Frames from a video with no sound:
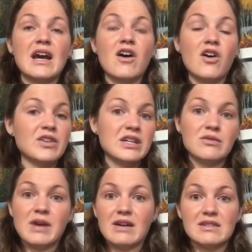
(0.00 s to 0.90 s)
all year
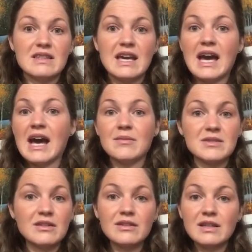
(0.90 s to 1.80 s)
round. They
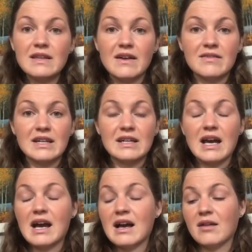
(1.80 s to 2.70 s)
absolutely love it.
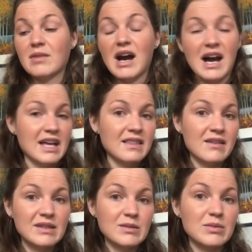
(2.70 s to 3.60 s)
I love
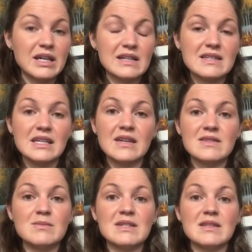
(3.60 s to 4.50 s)
it because it
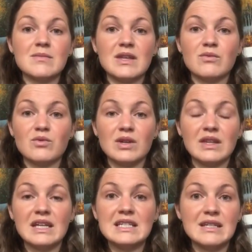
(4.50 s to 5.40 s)
gives me something
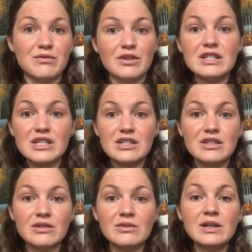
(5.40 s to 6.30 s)
really different to
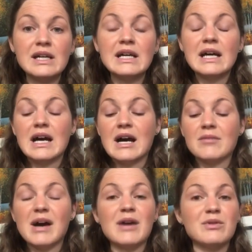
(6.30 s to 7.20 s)
do.
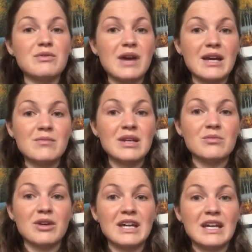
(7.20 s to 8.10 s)
I would recommend
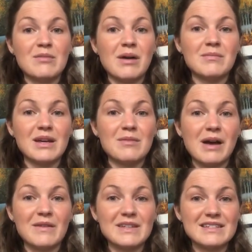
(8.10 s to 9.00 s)
bringing in a pumpkin
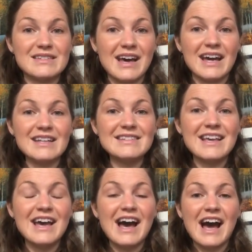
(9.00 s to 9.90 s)
about this size.
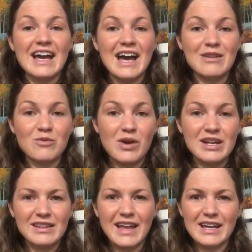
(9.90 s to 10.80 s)
I had
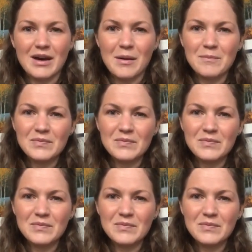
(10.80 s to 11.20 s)
one like a